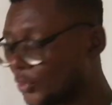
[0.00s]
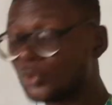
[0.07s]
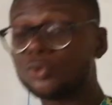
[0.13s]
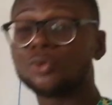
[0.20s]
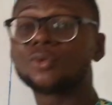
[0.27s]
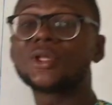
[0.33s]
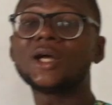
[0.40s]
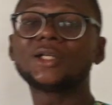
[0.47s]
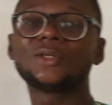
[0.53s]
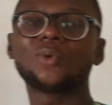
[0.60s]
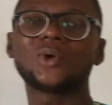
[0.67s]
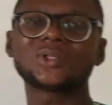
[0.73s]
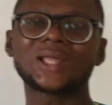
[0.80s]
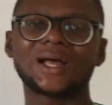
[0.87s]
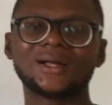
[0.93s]
You take the
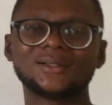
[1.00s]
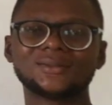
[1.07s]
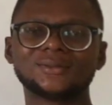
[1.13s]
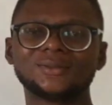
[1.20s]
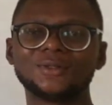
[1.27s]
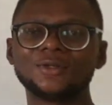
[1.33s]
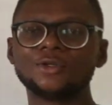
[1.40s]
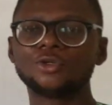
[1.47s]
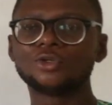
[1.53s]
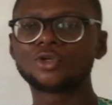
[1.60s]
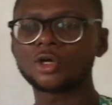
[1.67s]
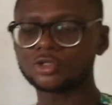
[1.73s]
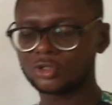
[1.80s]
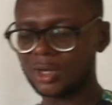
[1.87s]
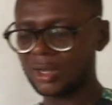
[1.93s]
water, you
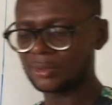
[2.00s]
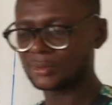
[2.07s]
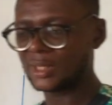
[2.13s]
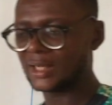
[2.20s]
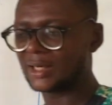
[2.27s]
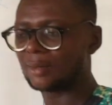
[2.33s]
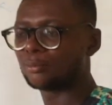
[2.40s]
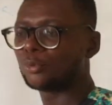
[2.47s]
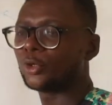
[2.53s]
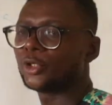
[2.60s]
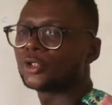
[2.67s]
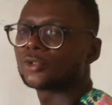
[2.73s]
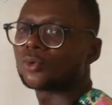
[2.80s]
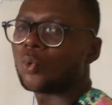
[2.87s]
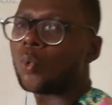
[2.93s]
just go outside and pour
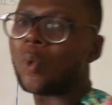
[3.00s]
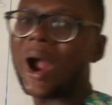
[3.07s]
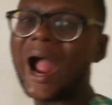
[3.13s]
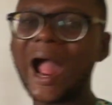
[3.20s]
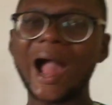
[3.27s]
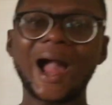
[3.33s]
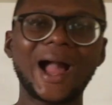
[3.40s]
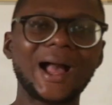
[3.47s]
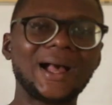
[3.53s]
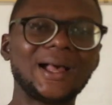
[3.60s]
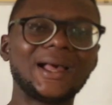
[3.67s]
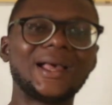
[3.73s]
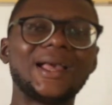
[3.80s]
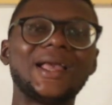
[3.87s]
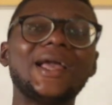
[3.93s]
it. Wow.
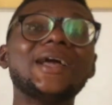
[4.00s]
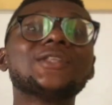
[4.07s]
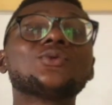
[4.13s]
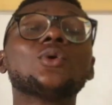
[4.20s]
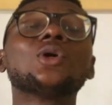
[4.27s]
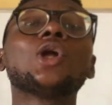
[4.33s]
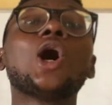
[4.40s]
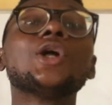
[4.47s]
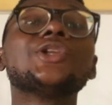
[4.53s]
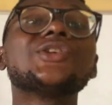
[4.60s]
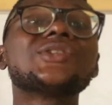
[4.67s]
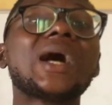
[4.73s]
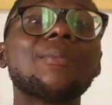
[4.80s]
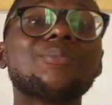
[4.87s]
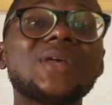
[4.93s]
It will not
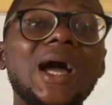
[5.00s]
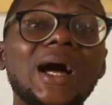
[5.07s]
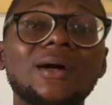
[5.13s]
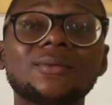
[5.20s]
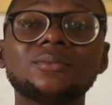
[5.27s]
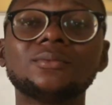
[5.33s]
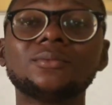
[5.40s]
disappear.